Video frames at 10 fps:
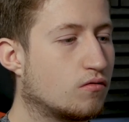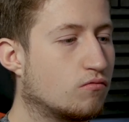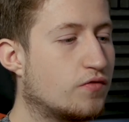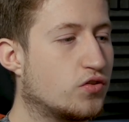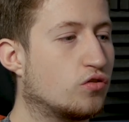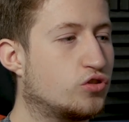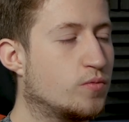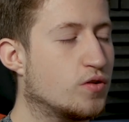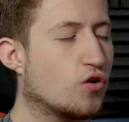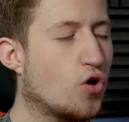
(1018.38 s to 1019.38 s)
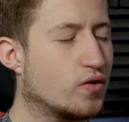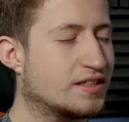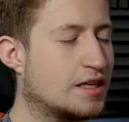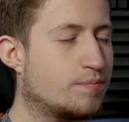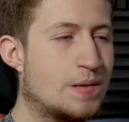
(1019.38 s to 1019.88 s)
With YouTube, you always
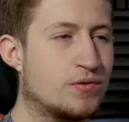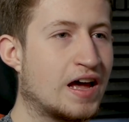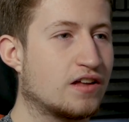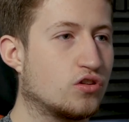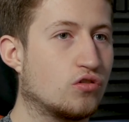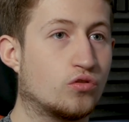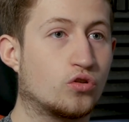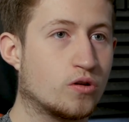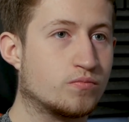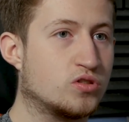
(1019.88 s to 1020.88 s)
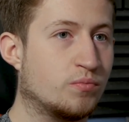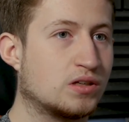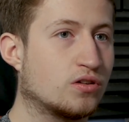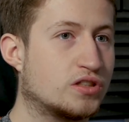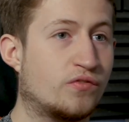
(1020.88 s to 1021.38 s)
need people that you look up to,
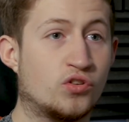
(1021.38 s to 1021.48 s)
because if